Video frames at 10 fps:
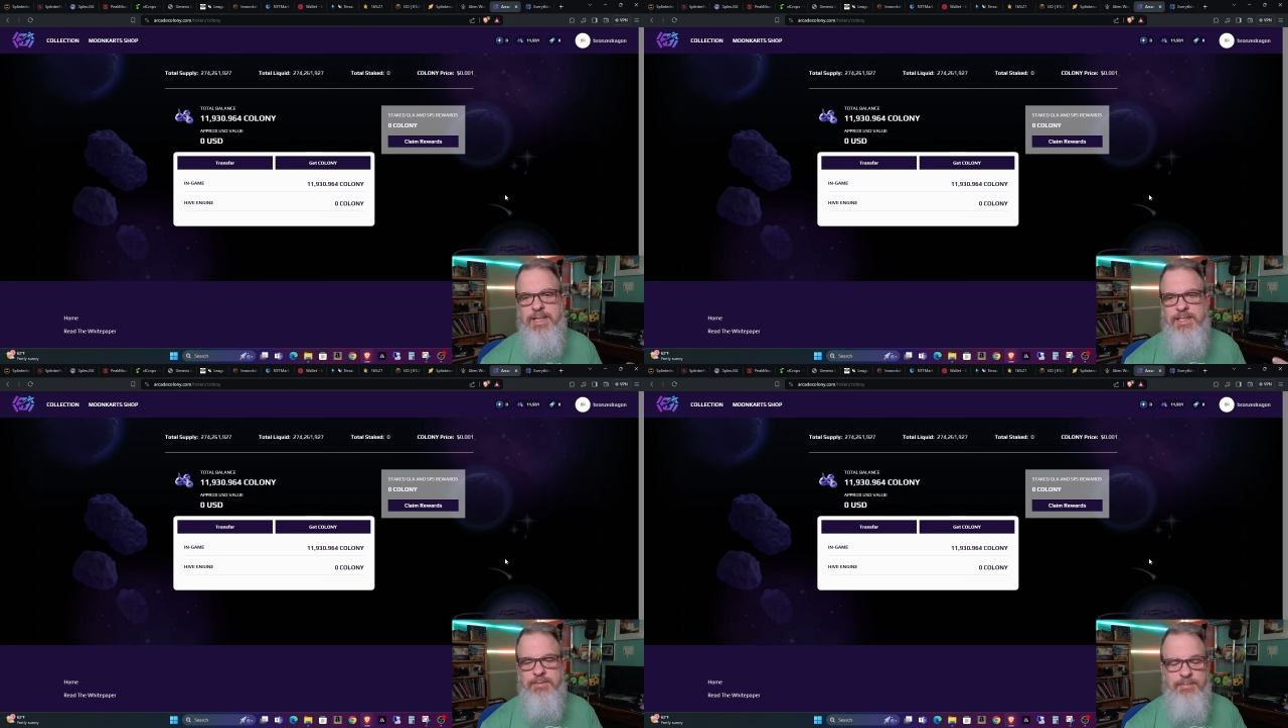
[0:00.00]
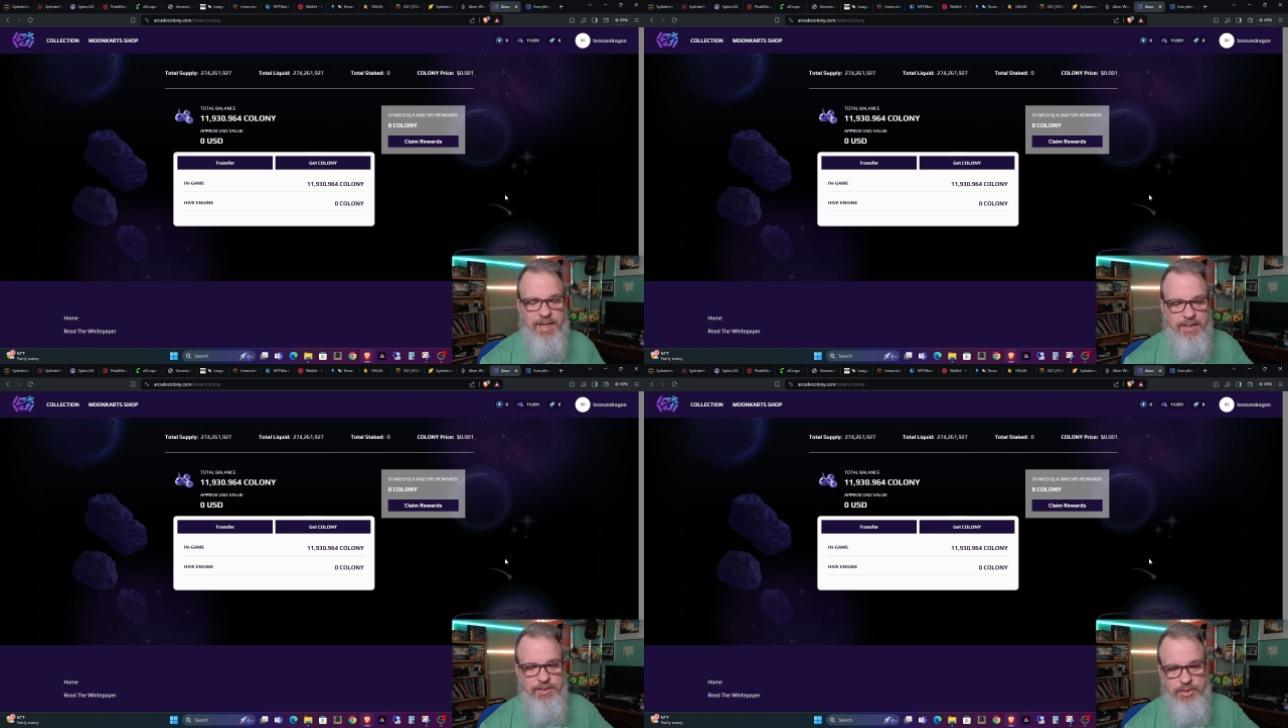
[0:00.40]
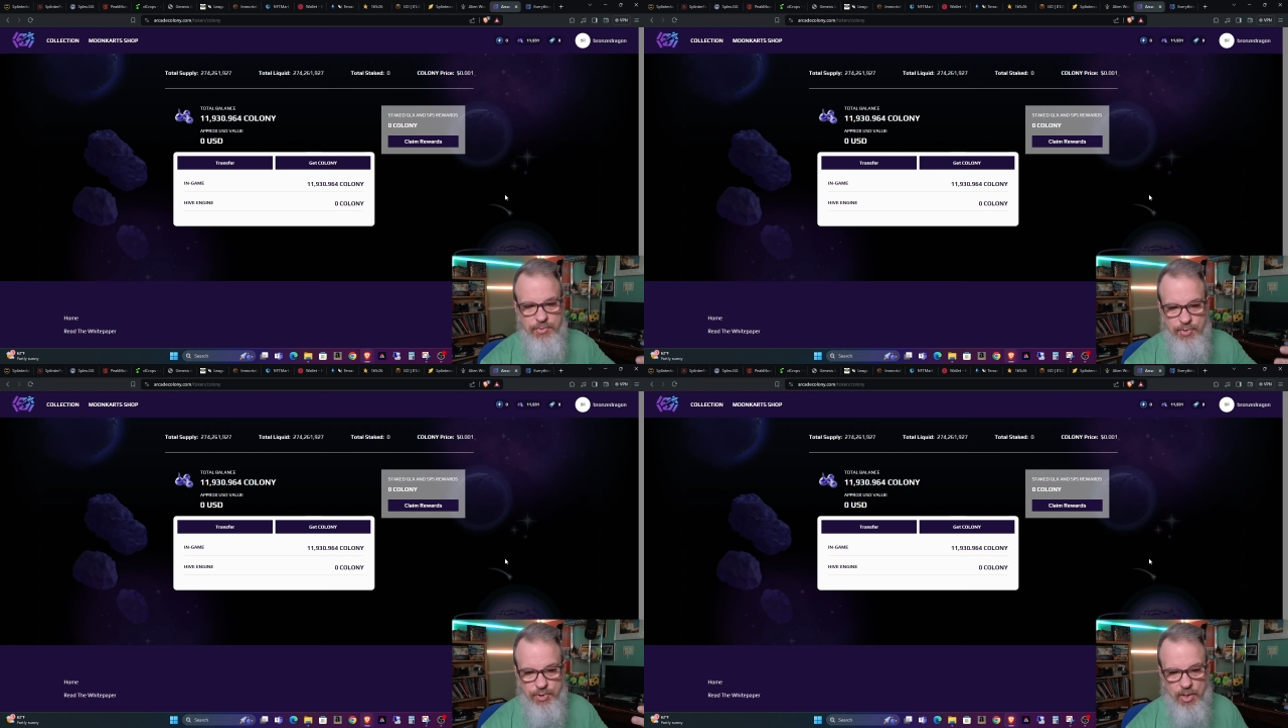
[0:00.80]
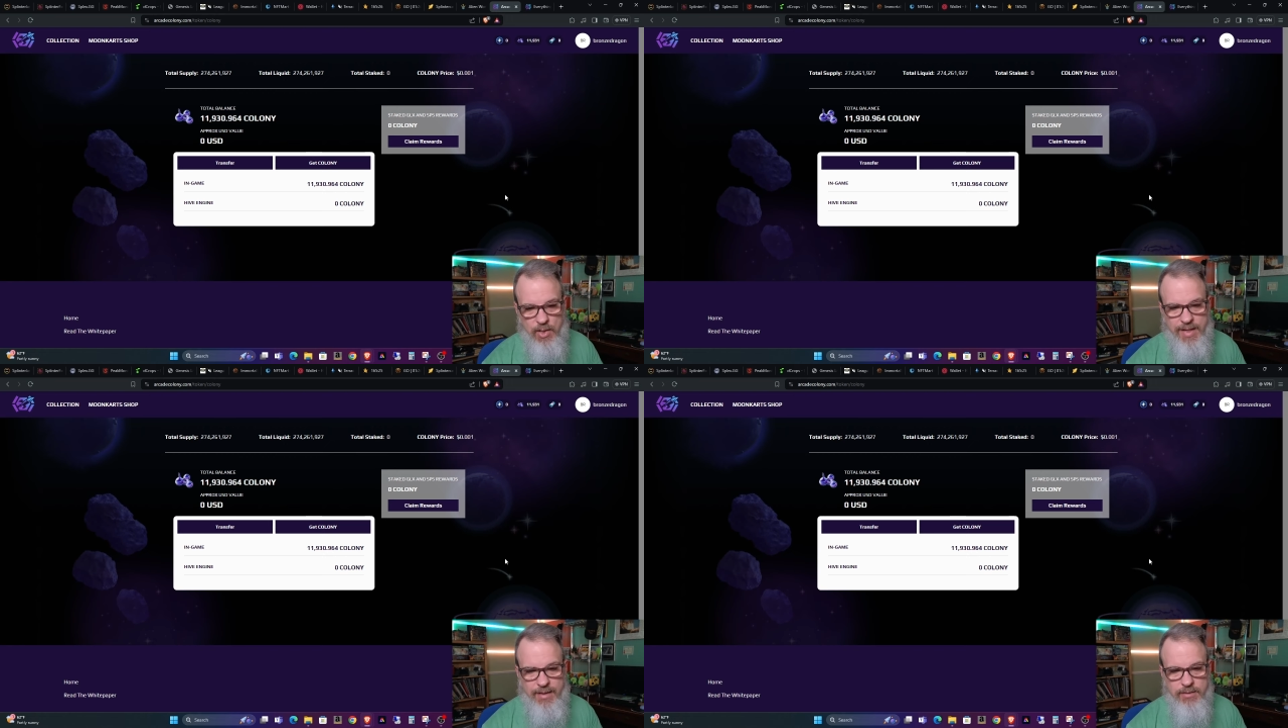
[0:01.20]
it's meant to
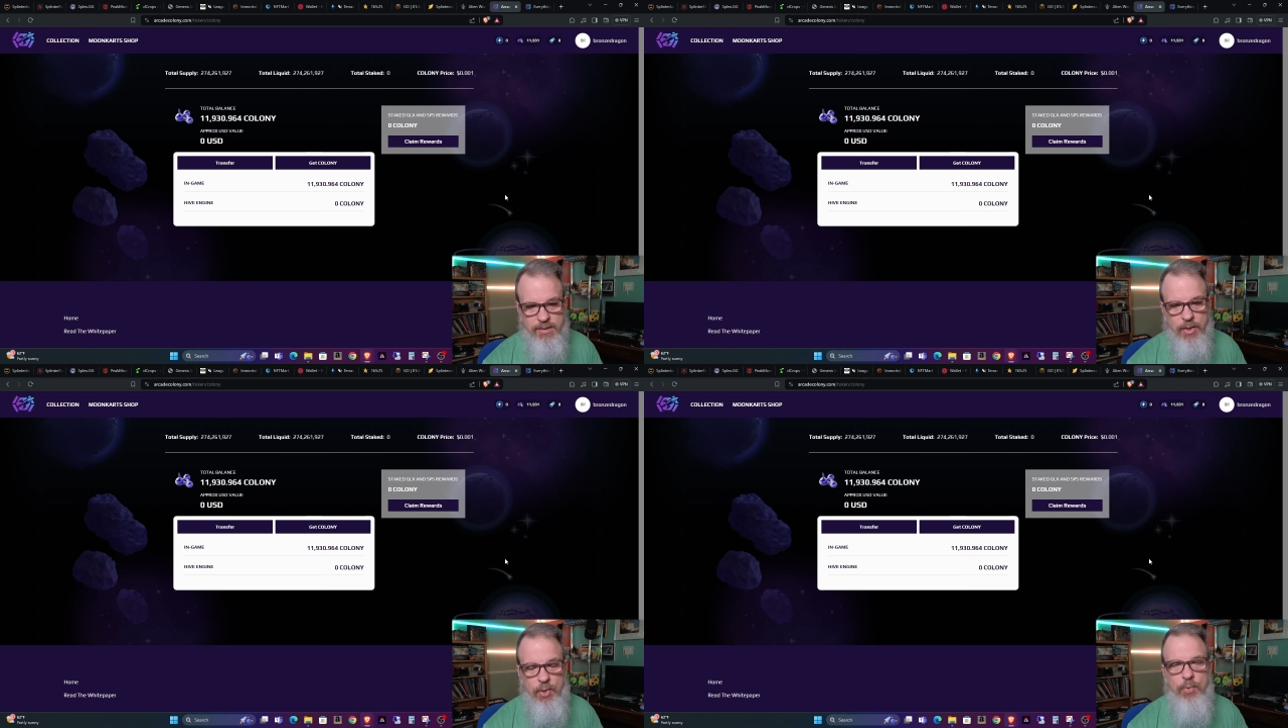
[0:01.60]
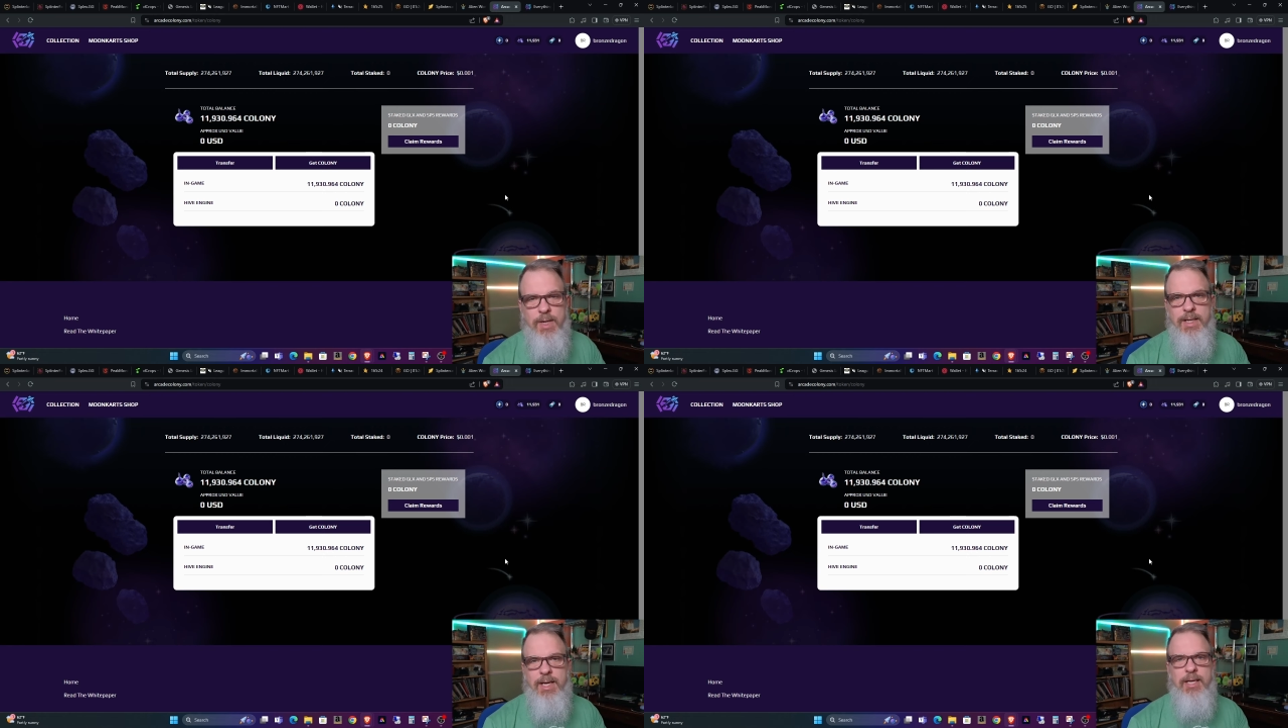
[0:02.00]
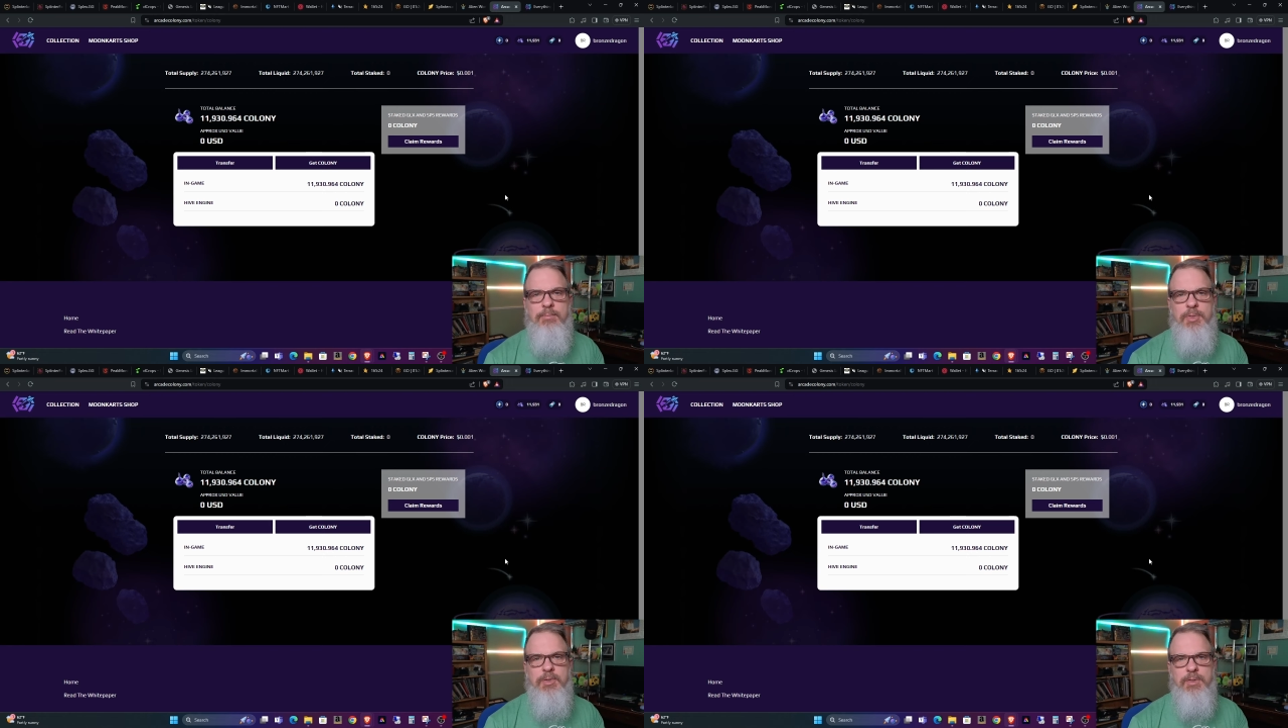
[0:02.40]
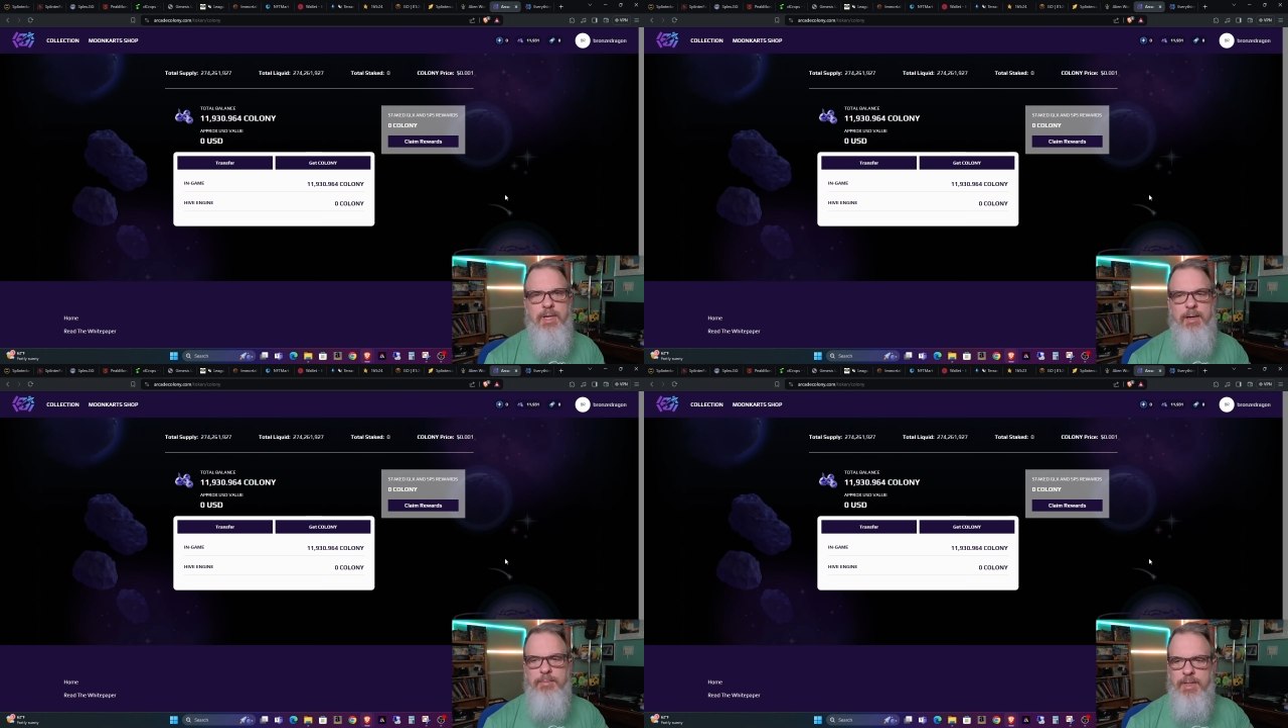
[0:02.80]
start out low and build up.